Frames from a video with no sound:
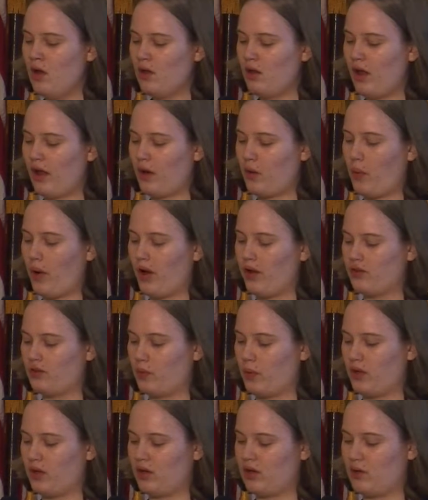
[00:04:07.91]
Likewise,
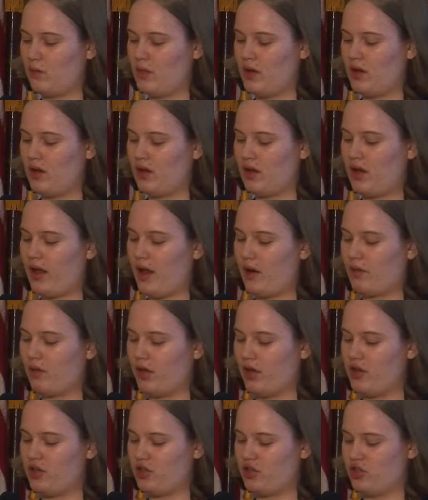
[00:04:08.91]
one could be in a gay
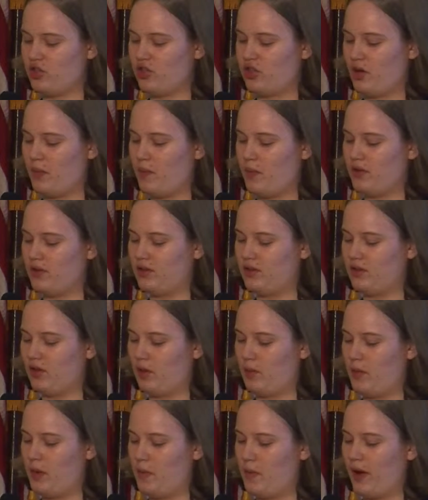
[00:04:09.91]
relationship and still
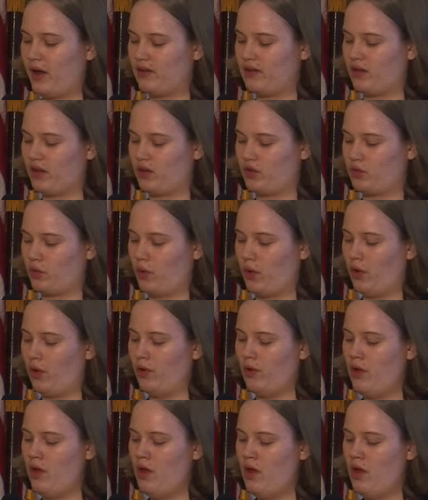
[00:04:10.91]
be bisexual,